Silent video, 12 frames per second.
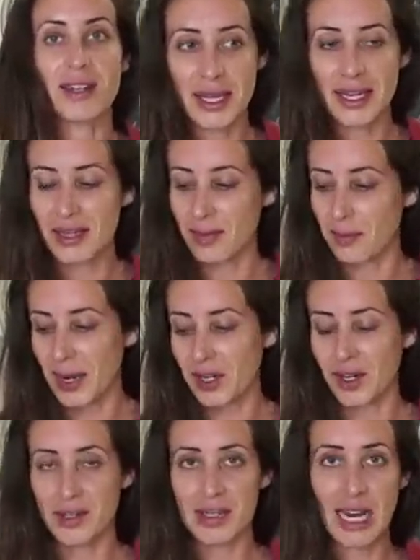I think my
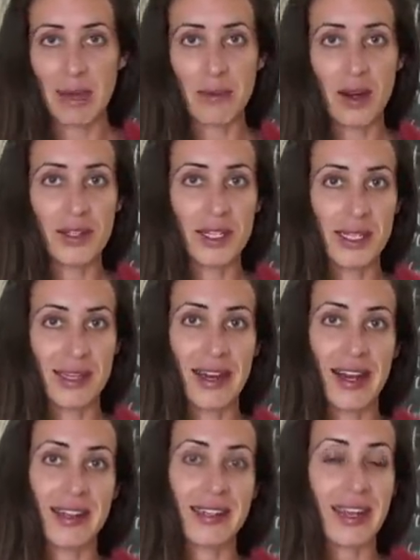cook time on this
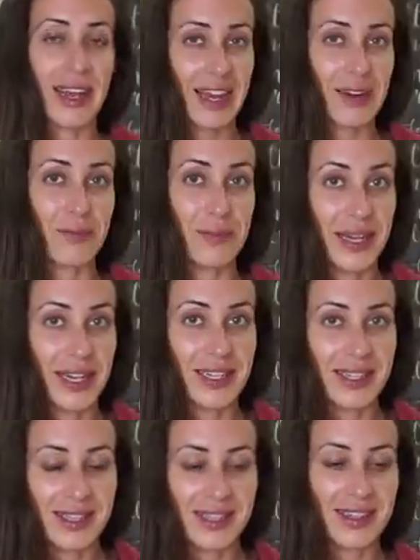today is eight
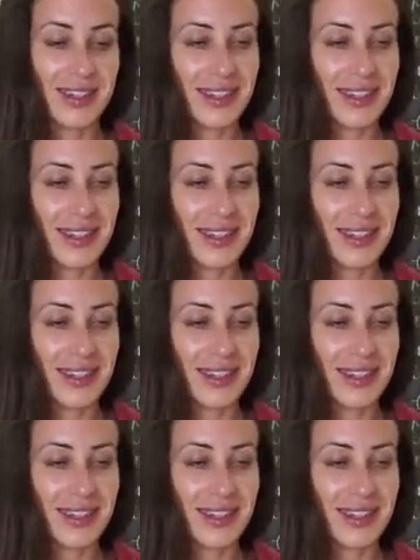minutes.